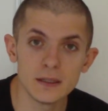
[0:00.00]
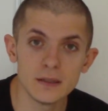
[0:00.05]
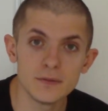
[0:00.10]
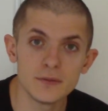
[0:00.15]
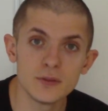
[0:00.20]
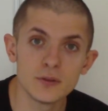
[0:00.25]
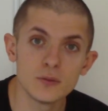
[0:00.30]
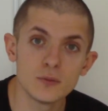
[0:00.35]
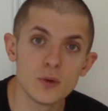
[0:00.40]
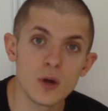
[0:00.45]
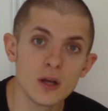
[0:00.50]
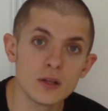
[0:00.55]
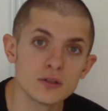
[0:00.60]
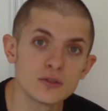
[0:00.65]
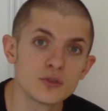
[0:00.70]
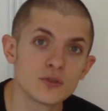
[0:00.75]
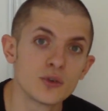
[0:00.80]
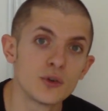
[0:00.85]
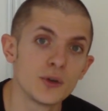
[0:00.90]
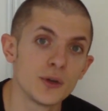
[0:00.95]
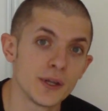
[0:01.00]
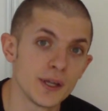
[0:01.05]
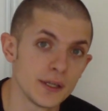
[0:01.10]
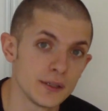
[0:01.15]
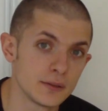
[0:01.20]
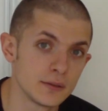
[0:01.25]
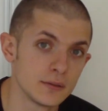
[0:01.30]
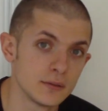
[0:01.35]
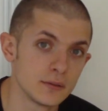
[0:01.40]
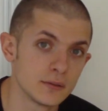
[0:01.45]
if you want to
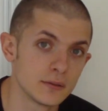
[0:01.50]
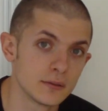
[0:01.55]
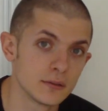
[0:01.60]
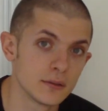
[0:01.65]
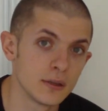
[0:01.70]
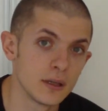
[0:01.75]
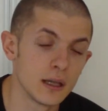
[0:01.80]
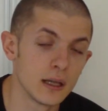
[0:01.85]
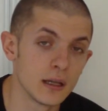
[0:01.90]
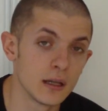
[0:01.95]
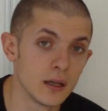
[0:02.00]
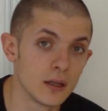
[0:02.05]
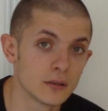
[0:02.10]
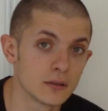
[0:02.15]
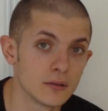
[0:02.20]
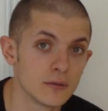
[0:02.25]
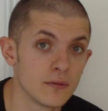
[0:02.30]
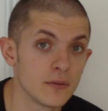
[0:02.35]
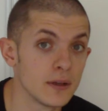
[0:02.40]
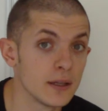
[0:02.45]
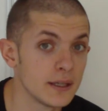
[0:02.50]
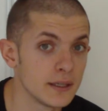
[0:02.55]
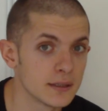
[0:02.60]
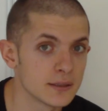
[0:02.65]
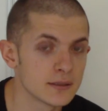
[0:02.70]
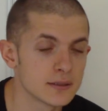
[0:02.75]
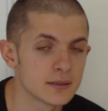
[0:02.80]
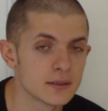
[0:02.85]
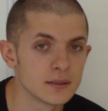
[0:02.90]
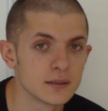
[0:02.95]
create a lot of
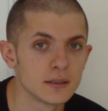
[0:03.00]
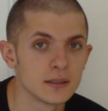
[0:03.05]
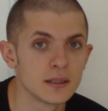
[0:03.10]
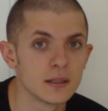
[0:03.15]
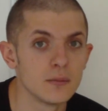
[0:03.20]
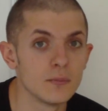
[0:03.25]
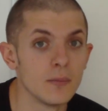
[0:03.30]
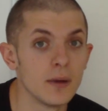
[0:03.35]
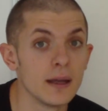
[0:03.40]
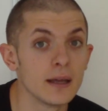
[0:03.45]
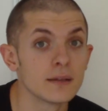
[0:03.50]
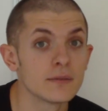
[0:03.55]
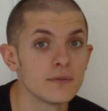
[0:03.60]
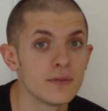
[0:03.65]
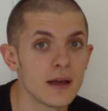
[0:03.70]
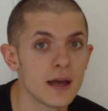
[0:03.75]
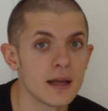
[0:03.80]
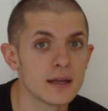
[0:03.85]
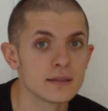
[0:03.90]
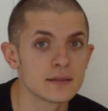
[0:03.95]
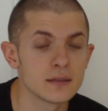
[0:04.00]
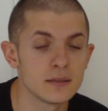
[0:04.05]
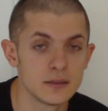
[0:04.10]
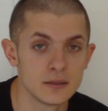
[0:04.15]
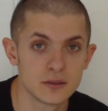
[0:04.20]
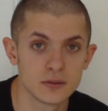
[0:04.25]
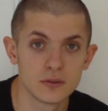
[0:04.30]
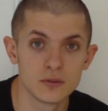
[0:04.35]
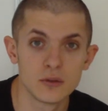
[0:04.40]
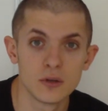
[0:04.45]
links, my advice
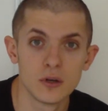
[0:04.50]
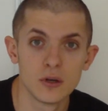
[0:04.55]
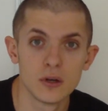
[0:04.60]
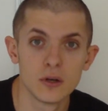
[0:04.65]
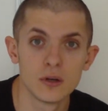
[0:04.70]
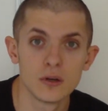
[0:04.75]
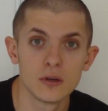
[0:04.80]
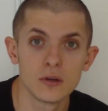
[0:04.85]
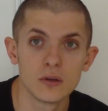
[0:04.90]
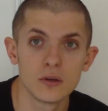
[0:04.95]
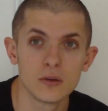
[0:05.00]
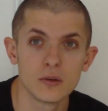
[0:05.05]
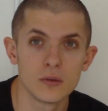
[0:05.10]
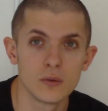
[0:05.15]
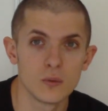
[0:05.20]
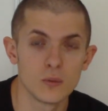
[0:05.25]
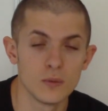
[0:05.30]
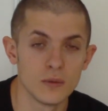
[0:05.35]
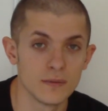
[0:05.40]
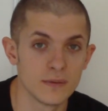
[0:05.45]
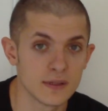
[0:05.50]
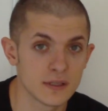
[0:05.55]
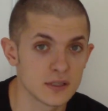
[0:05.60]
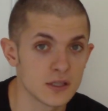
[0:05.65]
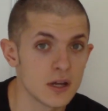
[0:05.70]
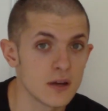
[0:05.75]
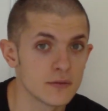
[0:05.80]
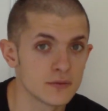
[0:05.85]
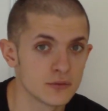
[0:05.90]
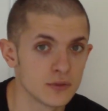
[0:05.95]
is to go with a
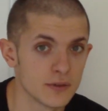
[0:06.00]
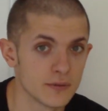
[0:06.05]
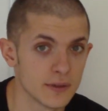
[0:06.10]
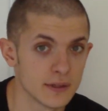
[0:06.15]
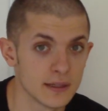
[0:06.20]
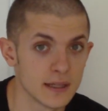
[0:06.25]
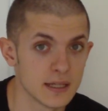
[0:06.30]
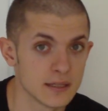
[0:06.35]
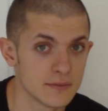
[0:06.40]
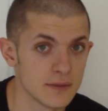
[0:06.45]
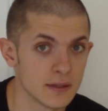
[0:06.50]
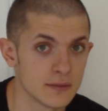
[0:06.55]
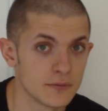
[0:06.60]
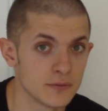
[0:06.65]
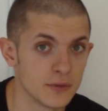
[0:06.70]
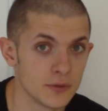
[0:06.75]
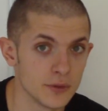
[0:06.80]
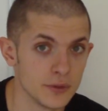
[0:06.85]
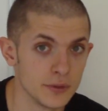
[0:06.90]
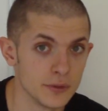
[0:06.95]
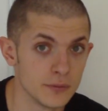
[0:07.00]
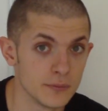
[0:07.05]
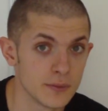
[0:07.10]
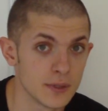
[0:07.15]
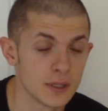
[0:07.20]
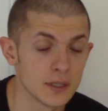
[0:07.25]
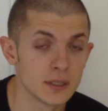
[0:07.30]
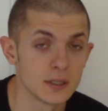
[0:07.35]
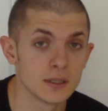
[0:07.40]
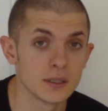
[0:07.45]
software that does that for you.
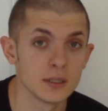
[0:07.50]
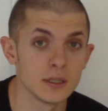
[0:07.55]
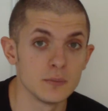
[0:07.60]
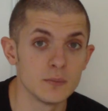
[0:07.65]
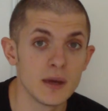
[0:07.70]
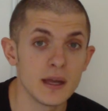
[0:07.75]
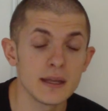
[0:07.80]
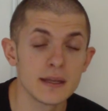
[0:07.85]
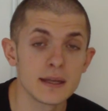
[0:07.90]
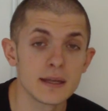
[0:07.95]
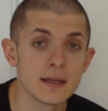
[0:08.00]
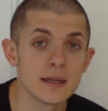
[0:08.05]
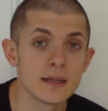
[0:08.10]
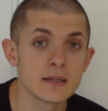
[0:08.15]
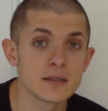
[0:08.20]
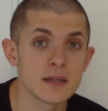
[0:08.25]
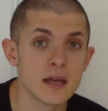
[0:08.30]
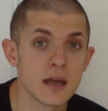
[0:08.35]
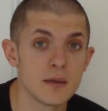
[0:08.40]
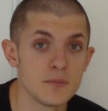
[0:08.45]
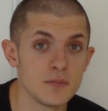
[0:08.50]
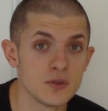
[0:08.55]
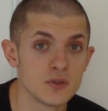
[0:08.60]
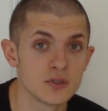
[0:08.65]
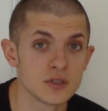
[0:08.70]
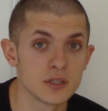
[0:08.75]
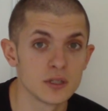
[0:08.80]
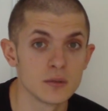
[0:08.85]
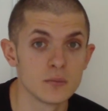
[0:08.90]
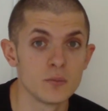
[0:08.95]
In my case, I'm
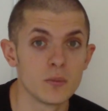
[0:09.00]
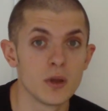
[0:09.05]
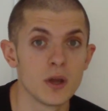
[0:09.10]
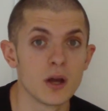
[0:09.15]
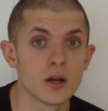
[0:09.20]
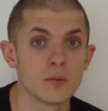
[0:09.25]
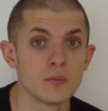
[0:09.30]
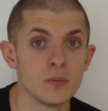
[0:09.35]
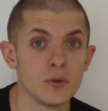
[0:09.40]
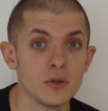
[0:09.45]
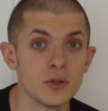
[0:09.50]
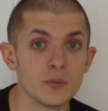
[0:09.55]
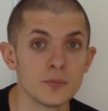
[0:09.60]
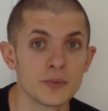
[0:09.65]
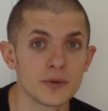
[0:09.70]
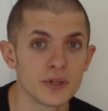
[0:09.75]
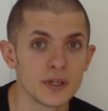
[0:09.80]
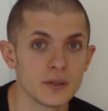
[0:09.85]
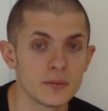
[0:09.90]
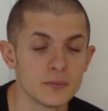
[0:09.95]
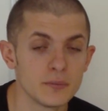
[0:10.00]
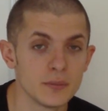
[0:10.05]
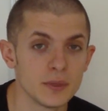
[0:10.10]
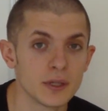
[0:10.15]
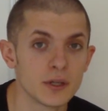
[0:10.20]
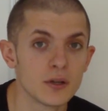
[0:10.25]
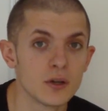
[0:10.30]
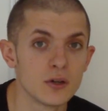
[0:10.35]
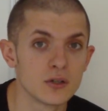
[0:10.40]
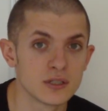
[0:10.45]
using Blog Blueprint
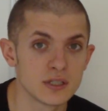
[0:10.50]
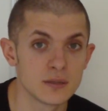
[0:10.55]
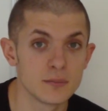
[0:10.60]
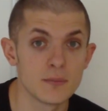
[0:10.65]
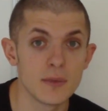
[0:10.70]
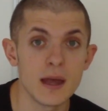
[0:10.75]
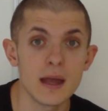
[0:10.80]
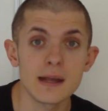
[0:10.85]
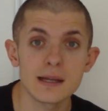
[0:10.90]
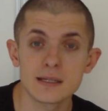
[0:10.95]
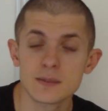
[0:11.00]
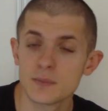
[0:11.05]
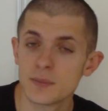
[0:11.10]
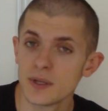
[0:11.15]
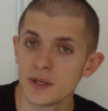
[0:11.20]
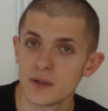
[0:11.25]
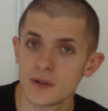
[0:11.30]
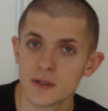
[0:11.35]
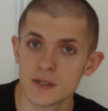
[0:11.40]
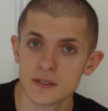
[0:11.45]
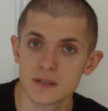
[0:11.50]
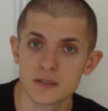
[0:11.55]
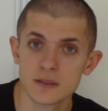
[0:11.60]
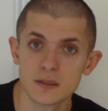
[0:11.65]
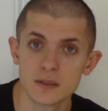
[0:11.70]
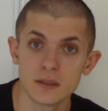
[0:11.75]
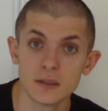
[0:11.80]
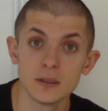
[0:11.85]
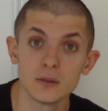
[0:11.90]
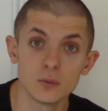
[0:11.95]
because in my
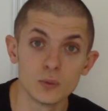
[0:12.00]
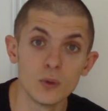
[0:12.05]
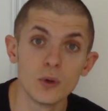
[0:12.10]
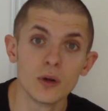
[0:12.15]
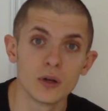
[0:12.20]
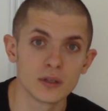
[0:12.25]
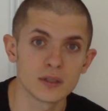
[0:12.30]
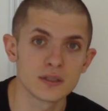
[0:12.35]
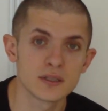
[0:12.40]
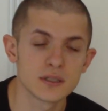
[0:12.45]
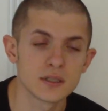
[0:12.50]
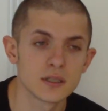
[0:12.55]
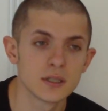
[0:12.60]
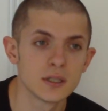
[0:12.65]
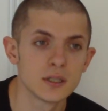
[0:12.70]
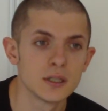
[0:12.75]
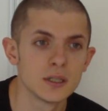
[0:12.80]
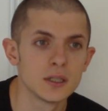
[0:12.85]
experience it works.